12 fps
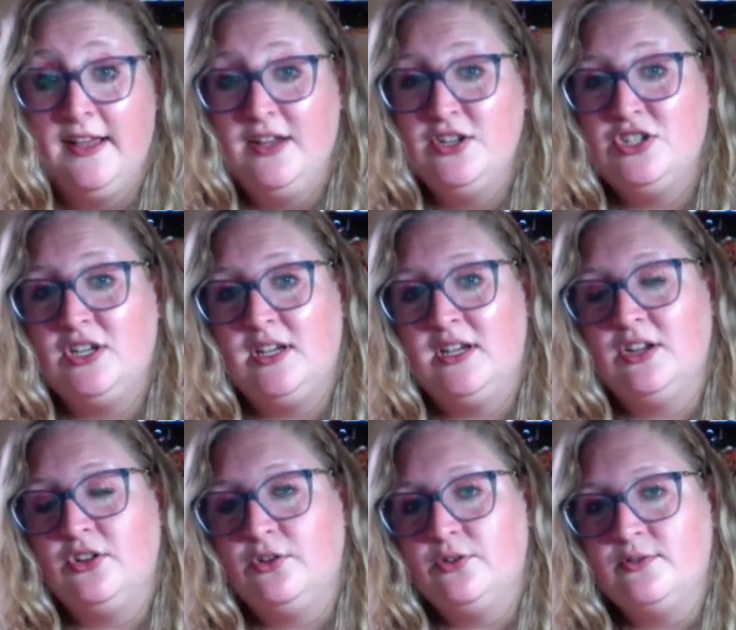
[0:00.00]
She
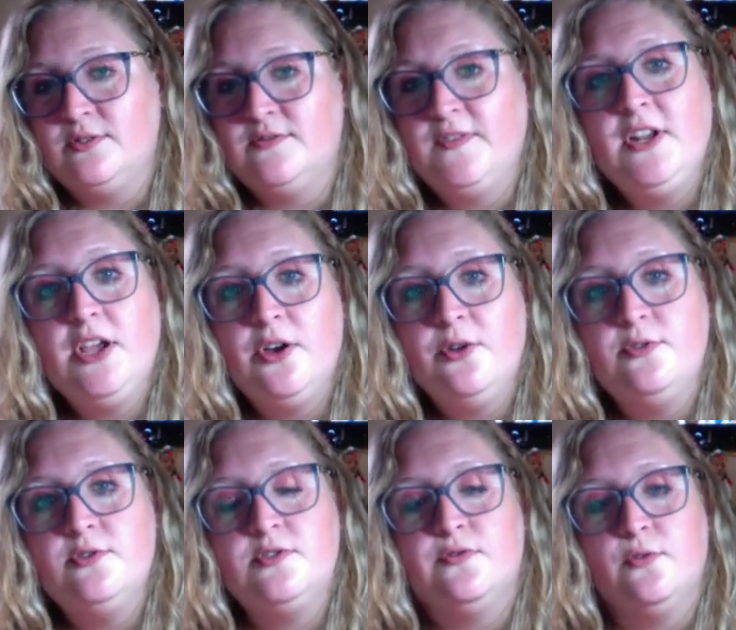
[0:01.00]
includes
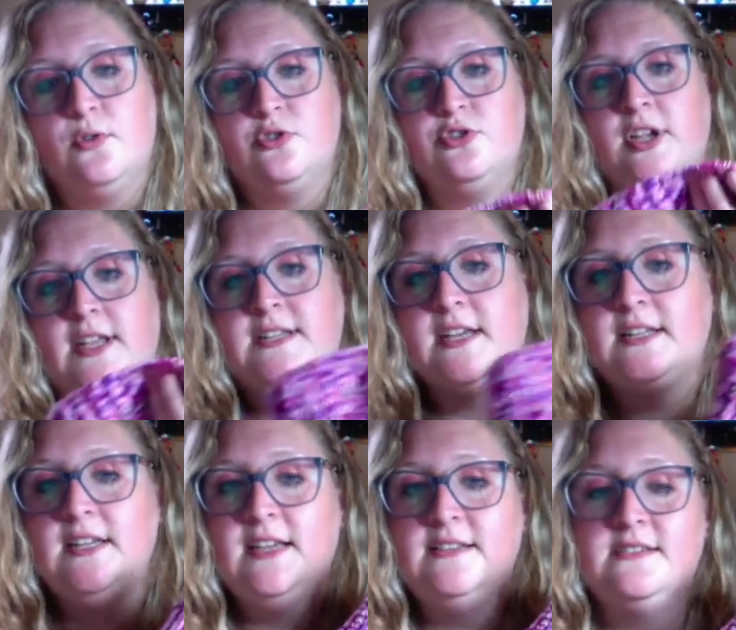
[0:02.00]
videos for tricky
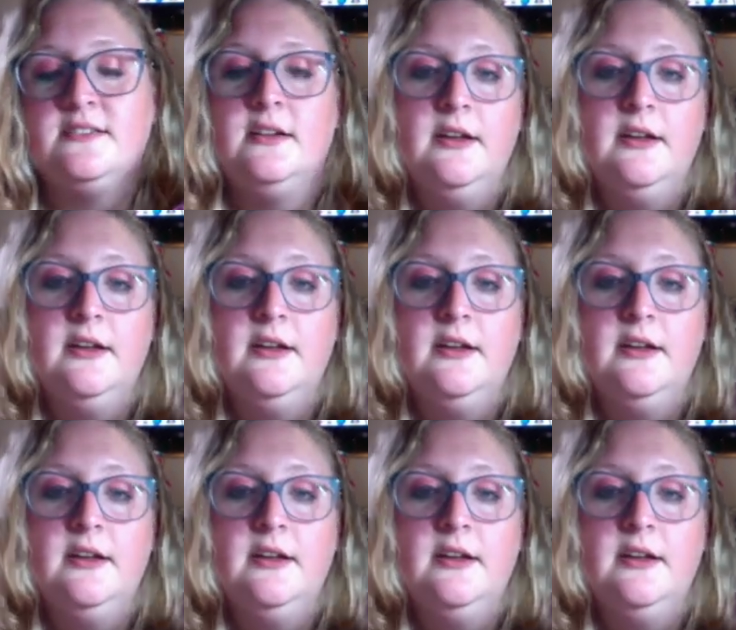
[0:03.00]
techniques, and